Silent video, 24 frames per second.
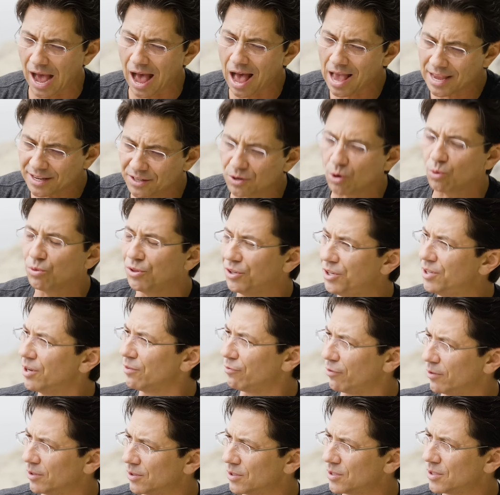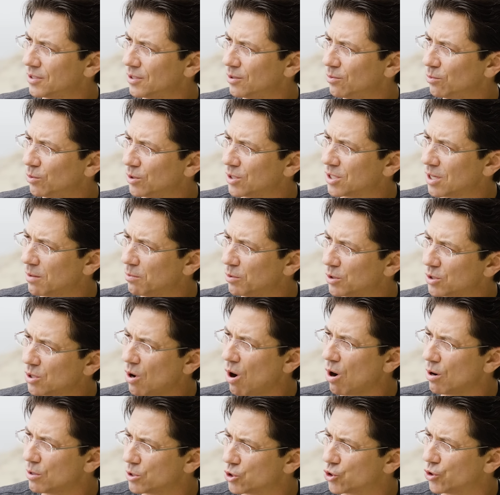I know the difference when someone's
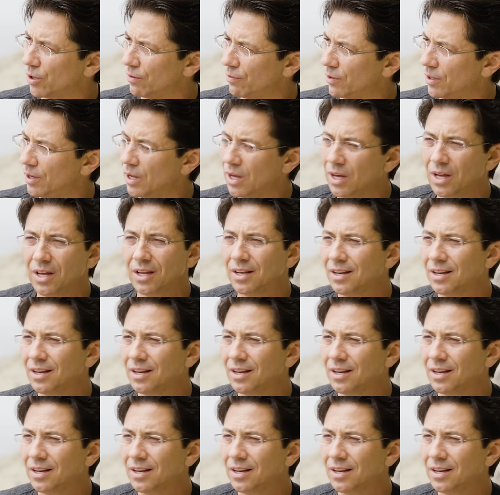heart-driven.